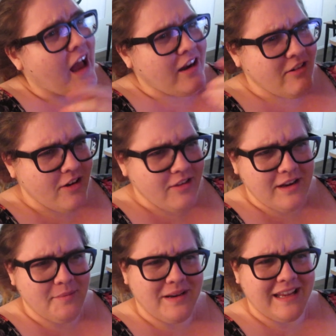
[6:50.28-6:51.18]
I don't know
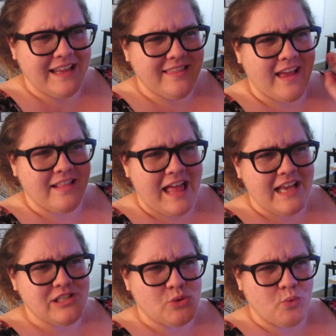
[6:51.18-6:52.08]
that I'm gonna get that
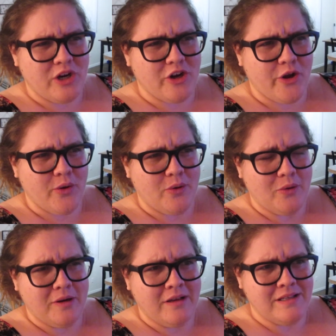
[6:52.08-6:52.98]
last
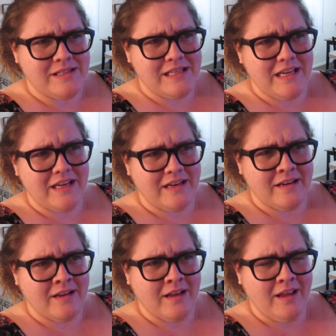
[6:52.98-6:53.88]
weirdo
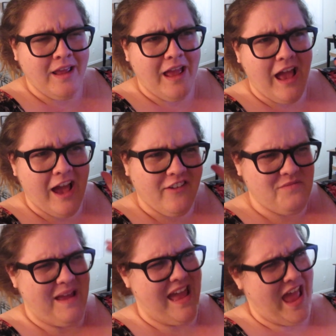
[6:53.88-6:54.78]
scene out
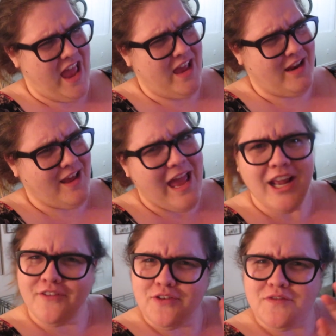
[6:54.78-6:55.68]
of my head.
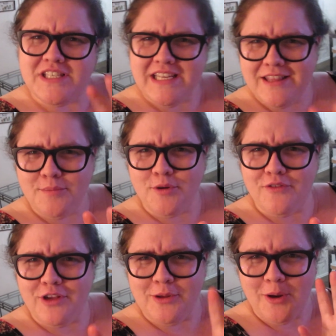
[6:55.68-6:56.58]
And if you've seen the
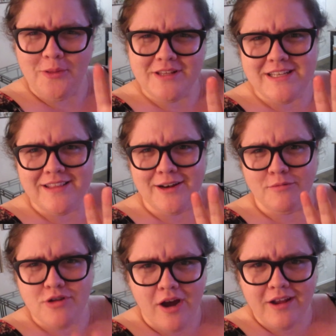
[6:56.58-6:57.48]
movie, you know the scene that
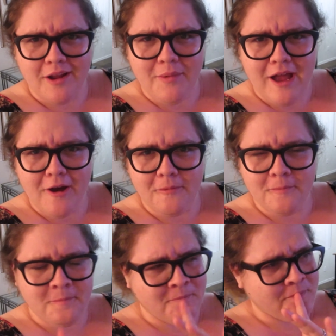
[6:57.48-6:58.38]
I'm talking about.